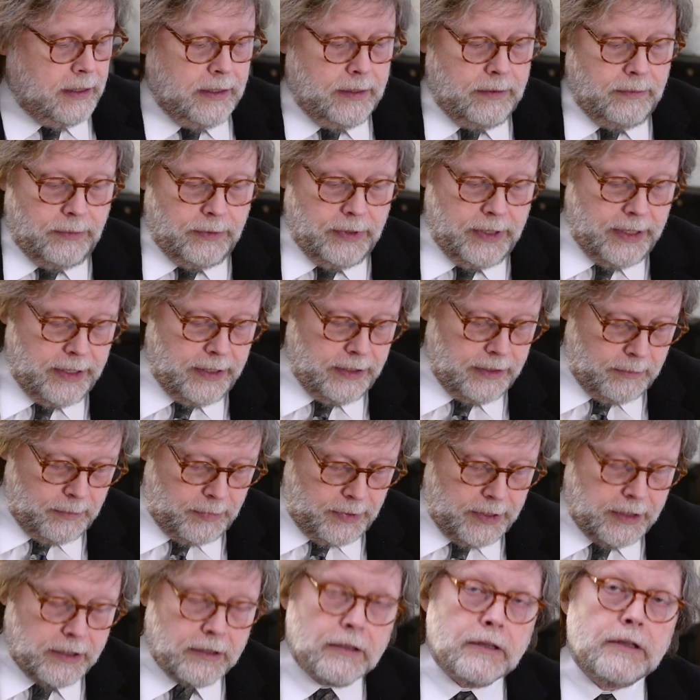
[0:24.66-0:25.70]
Well, the
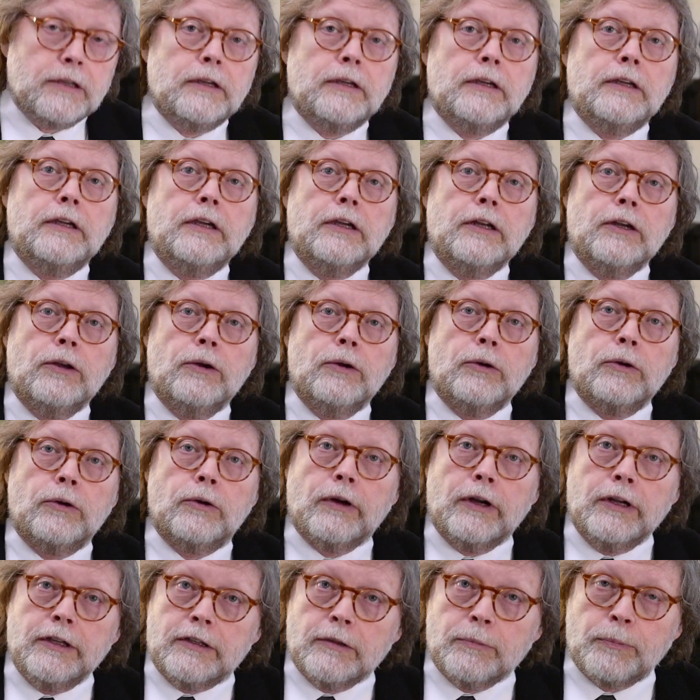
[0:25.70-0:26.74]
big,
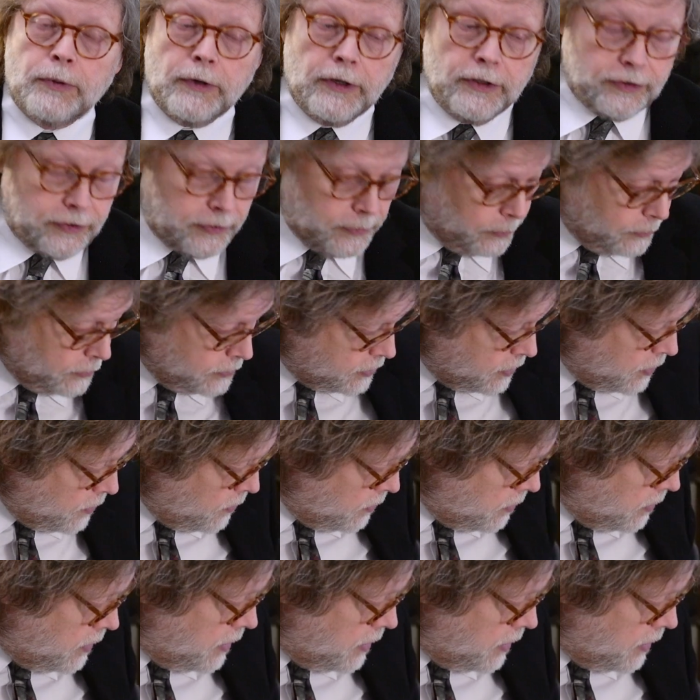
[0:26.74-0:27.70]
Great Depression was going